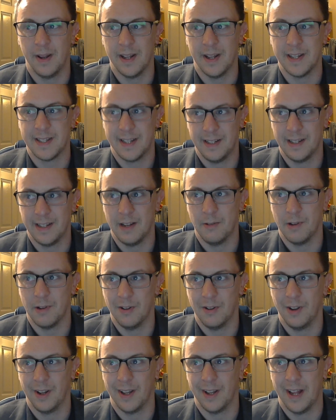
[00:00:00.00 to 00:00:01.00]
but they said they
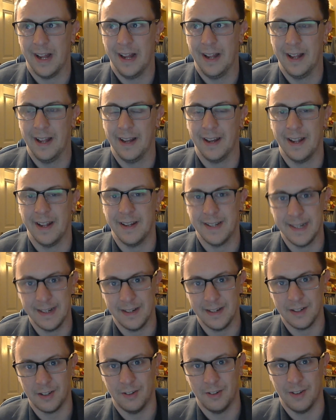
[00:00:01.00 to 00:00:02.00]
were doing that and they
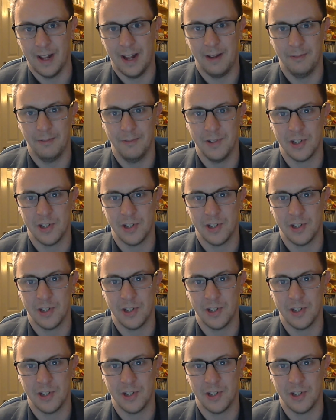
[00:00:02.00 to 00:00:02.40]
didn't do that,